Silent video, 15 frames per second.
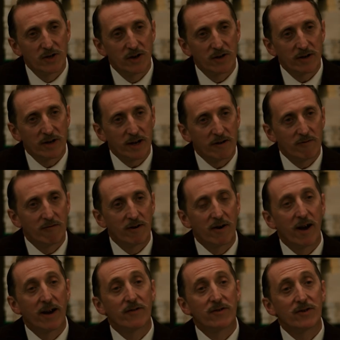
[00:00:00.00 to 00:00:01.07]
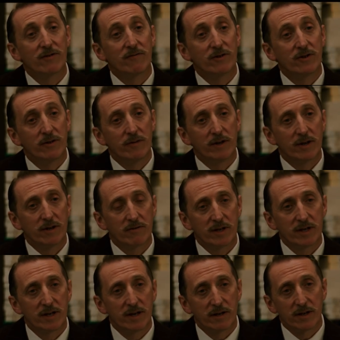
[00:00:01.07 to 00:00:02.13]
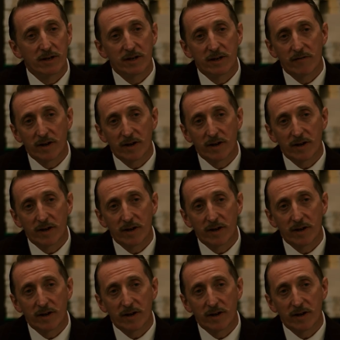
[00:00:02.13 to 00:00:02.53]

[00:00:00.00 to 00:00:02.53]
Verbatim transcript: Certainly. And what kind of suit would you be interested in this